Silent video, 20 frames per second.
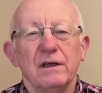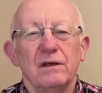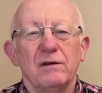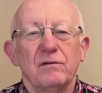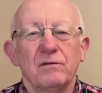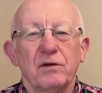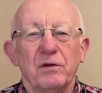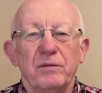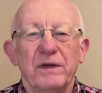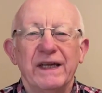
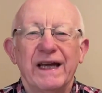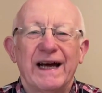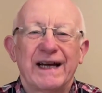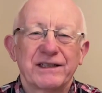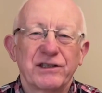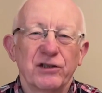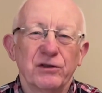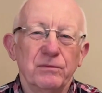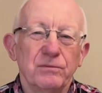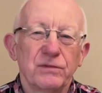from the
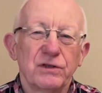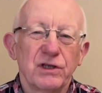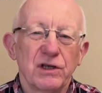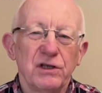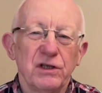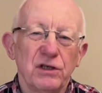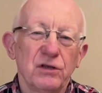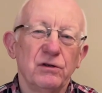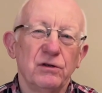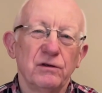atom to
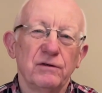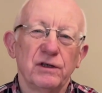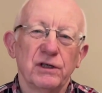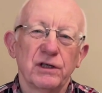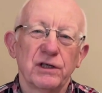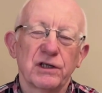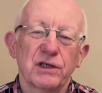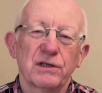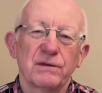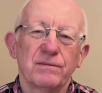the
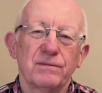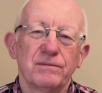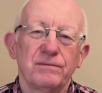universe.